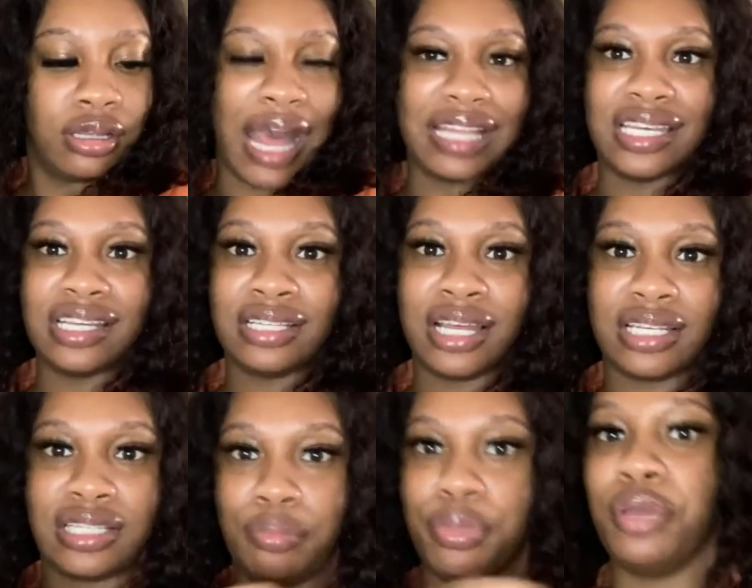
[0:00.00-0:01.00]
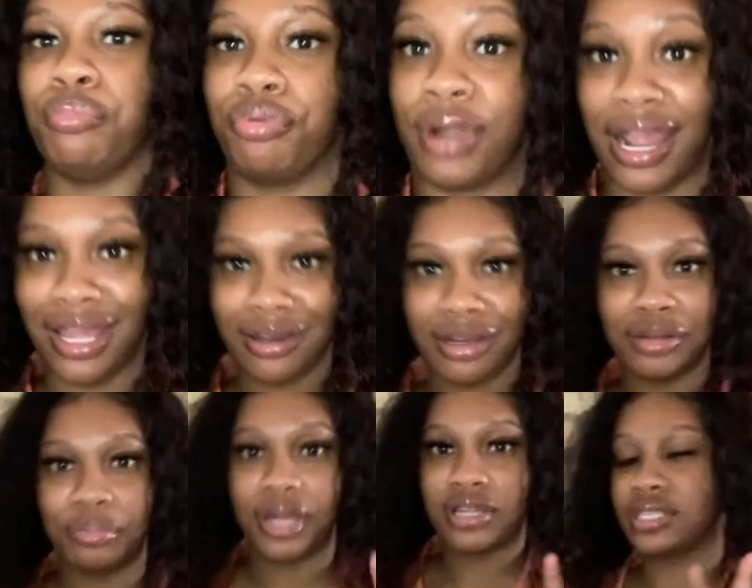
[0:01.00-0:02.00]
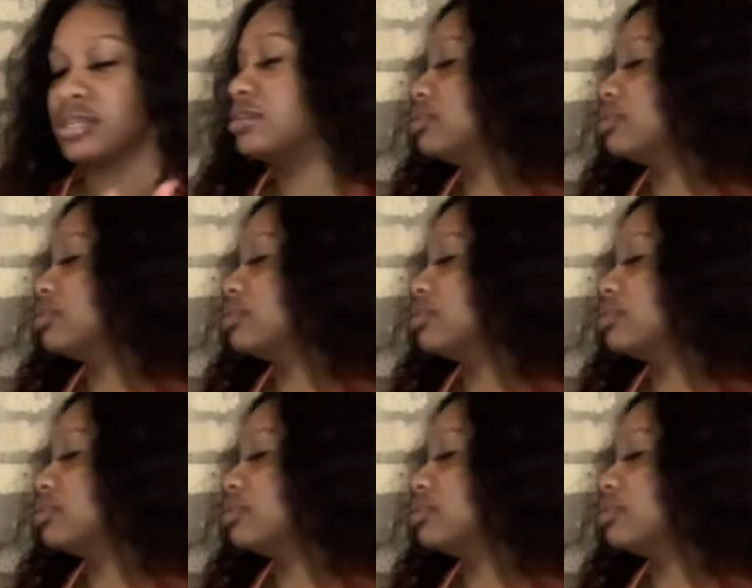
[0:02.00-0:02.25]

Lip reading: I think that it's a bit brighter in person.